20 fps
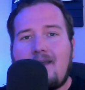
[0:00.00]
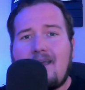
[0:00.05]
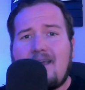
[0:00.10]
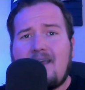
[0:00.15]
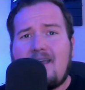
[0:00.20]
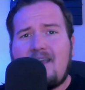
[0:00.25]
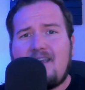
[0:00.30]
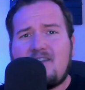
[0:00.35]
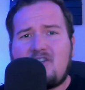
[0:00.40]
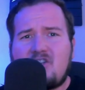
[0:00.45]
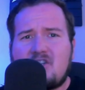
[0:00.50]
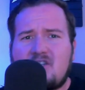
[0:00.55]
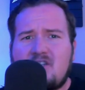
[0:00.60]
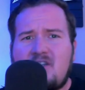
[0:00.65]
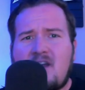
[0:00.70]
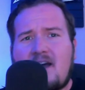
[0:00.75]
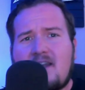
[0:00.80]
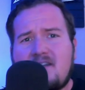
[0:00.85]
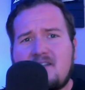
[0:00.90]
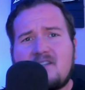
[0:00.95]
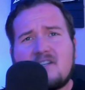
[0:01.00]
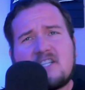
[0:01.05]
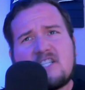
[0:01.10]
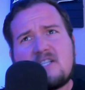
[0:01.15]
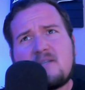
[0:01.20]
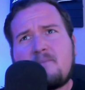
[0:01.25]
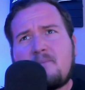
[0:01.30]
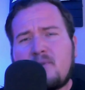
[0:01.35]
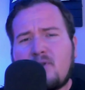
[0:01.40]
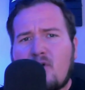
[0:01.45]
He's just not as
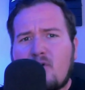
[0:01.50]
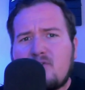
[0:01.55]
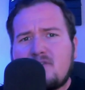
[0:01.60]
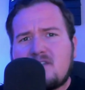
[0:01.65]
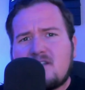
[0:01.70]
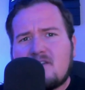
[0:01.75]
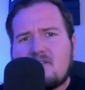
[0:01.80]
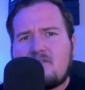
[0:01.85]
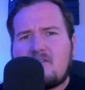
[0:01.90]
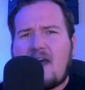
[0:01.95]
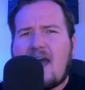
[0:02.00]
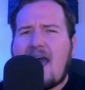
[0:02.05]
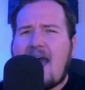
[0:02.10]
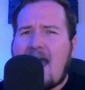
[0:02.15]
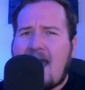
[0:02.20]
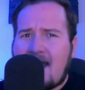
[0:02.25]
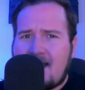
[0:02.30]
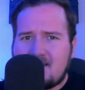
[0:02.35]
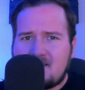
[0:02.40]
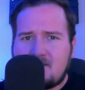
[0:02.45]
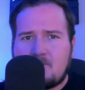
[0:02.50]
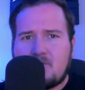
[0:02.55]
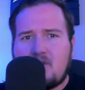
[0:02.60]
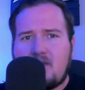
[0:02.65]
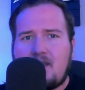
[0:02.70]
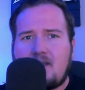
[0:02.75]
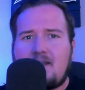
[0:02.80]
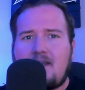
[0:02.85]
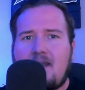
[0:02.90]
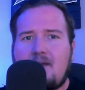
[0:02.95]
explosive as
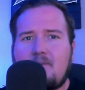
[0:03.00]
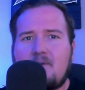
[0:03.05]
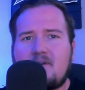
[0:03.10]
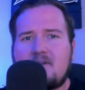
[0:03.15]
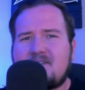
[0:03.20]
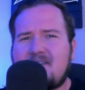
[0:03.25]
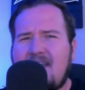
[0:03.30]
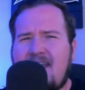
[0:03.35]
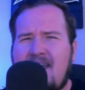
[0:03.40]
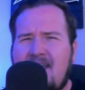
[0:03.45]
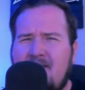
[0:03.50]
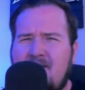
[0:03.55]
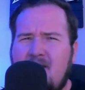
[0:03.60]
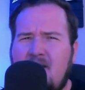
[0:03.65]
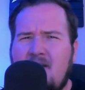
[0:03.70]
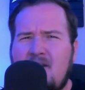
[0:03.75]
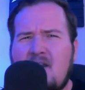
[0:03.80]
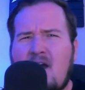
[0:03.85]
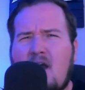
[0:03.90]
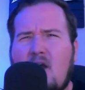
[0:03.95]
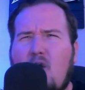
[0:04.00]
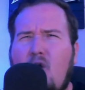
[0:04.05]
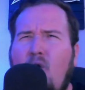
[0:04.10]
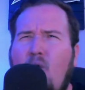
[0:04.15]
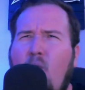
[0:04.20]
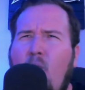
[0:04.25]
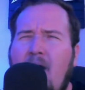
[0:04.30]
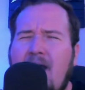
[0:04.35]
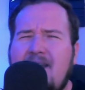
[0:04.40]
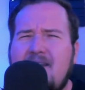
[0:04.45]
Malik Nabers and not
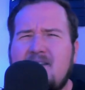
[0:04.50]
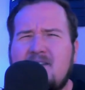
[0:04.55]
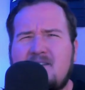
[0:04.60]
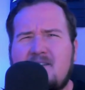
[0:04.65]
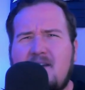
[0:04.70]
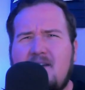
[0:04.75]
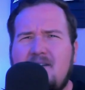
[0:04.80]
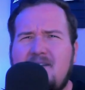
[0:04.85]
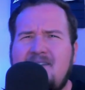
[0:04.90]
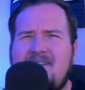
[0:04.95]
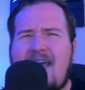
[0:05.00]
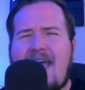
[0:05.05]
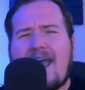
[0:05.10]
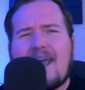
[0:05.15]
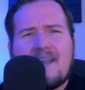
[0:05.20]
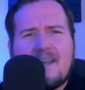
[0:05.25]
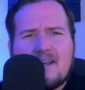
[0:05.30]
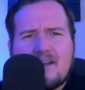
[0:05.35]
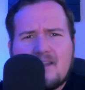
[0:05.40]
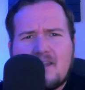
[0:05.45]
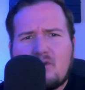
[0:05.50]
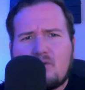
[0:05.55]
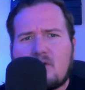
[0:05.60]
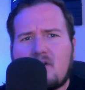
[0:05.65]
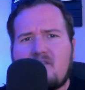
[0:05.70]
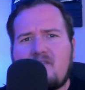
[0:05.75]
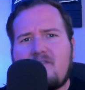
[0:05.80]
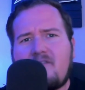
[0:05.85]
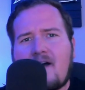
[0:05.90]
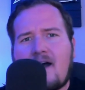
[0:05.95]
quite as technically
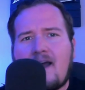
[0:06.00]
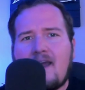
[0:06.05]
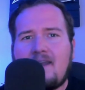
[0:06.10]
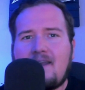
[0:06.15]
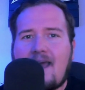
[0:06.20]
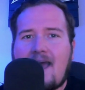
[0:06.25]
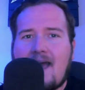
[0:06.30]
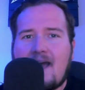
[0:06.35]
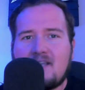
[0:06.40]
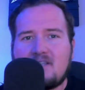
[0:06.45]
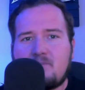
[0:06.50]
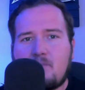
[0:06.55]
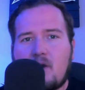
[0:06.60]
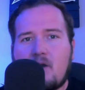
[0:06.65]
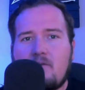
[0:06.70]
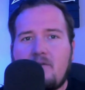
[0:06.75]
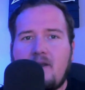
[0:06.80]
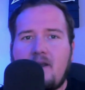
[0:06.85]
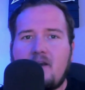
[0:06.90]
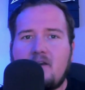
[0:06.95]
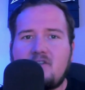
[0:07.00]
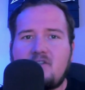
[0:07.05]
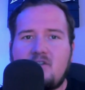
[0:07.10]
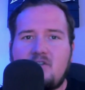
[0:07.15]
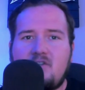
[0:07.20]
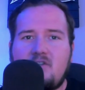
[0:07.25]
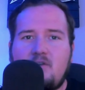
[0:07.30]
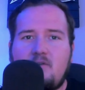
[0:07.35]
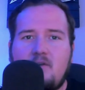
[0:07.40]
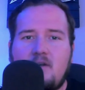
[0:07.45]
refined as Marvin Harrison
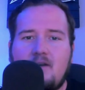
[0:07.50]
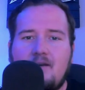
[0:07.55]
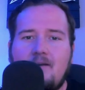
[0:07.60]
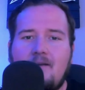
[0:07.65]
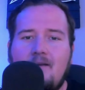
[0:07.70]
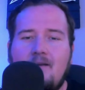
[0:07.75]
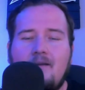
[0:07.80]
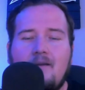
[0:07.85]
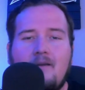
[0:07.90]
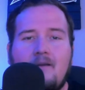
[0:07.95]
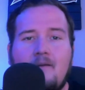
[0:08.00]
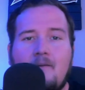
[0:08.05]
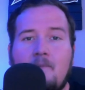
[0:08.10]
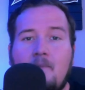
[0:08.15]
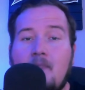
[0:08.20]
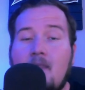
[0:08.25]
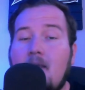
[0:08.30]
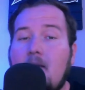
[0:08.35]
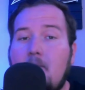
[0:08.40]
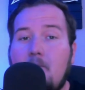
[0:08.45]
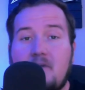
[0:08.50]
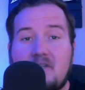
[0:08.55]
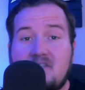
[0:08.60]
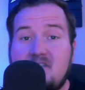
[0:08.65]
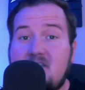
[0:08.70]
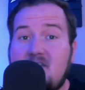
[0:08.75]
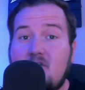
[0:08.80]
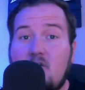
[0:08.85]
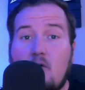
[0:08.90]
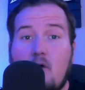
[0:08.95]
Jr., but
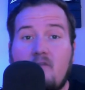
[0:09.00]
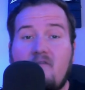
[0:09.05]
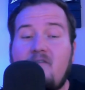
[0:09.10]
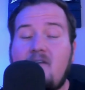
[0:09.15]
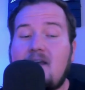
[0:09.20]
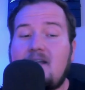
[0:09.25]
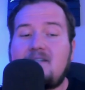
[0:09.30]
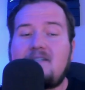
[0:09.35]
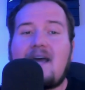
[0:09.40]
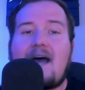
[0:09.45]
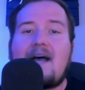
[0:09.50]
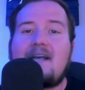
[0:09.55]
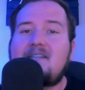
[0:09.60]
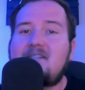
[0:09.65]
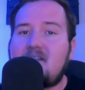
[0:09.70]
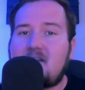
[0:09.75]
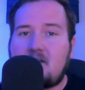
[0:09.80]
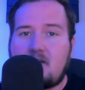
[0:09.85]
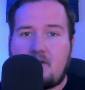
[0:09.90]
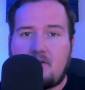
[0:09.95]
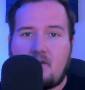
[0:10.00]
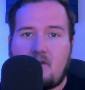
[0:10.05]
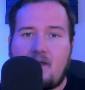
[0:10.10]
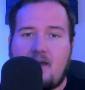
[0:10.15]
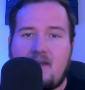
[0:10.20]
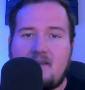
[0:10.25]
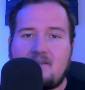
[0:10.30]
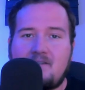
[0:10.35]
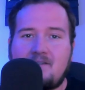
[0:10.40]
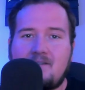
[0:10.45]
still fantastic nonetheless.